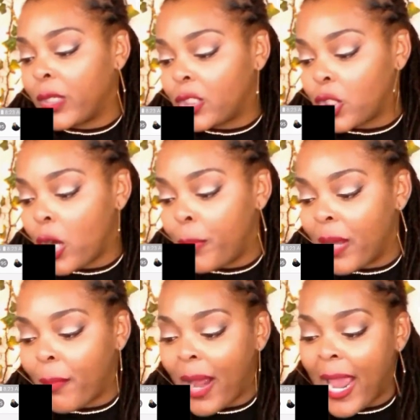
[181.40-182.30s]
spritzer,
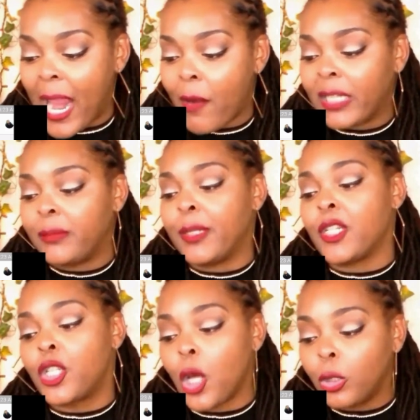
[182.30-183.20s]
but my hair has
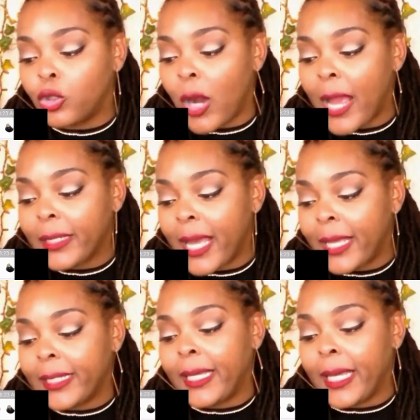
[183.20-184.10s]
been so dry
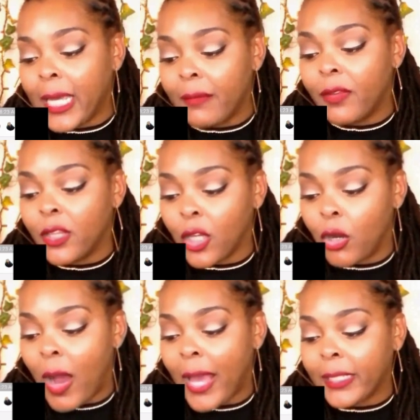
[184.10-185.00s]
lately, even
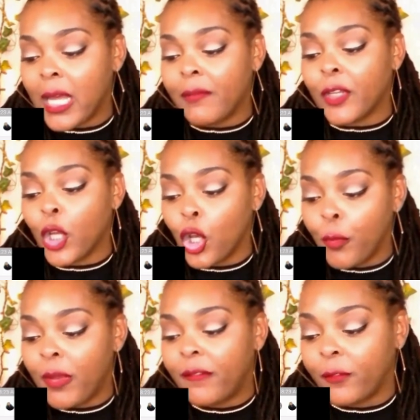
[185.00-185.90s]
though I live in
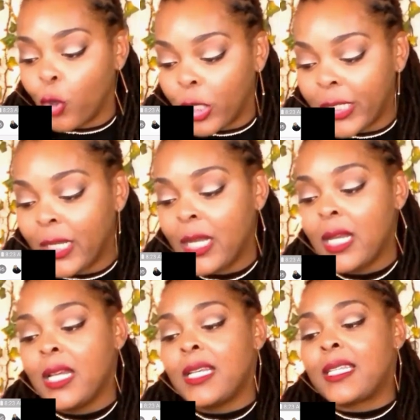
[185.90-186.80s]
humid Florida.
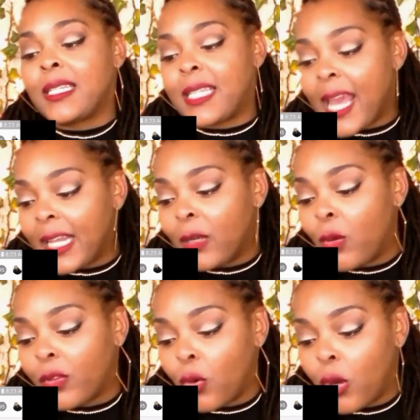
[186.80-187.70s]

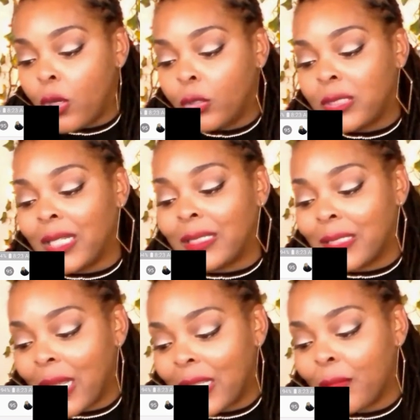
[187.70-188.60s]
Sealing with oils
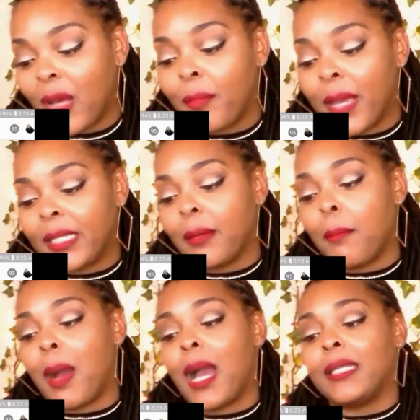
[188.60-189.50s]
does nothing but make
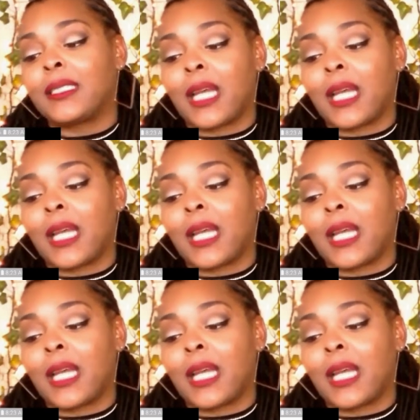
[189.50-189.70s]
my